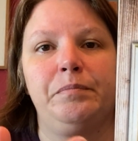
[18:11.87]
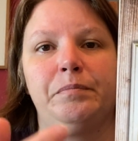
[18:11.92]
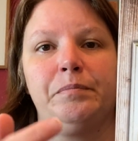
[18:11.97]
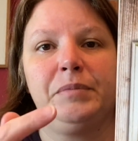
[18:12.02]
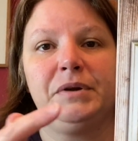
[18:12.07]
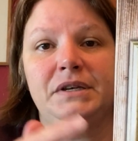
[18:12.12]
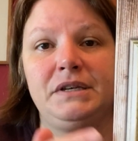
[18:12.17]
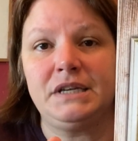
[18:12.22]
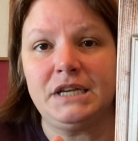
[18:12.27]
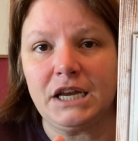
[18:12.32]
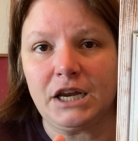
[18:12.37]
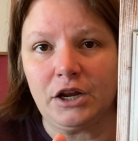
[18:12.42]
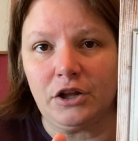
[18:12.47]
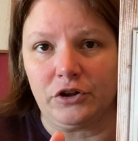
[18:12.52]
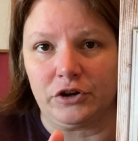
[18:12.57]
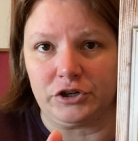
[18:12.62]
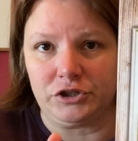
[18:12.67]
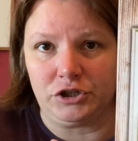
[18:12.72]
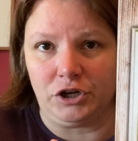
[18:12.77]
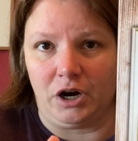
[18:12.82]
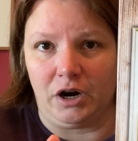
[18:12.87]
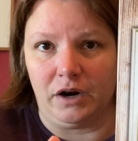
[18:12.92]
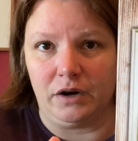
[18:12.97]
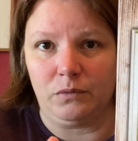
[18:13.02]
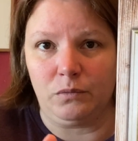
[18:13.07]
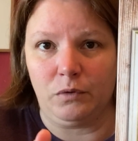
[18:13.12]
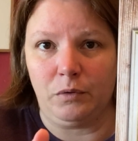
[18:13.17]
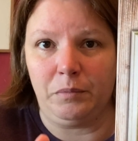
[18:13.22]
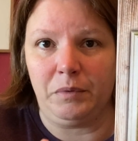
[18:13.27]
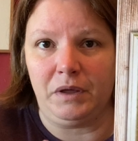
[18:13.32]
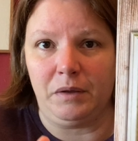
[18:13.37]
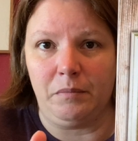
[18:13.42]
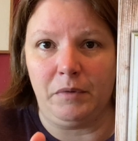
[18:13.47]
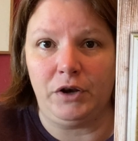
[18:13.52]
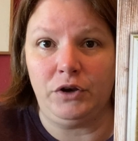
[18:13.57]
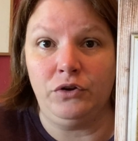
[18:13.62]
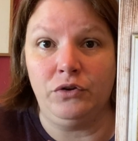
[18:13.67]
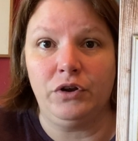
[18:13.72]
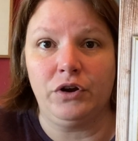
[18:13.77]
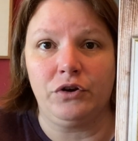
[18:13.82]
particular chart will be my
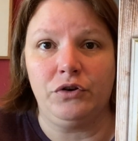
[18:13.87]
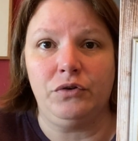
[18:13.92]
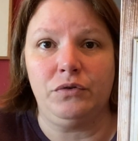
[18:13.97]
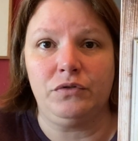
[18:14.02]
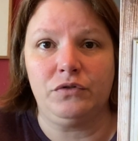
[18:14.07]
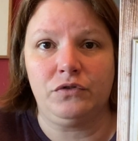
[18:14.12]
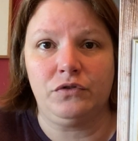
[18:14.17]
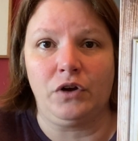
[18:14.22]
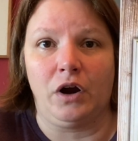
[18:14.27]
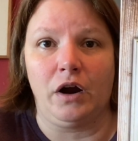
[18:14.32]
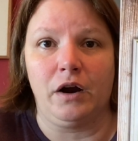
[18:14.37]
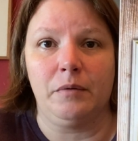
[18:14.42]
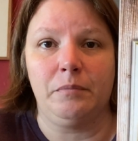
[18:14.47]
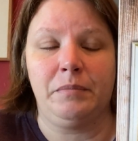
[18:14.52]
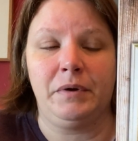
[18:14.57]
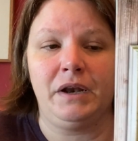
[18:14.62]
New Year New Start,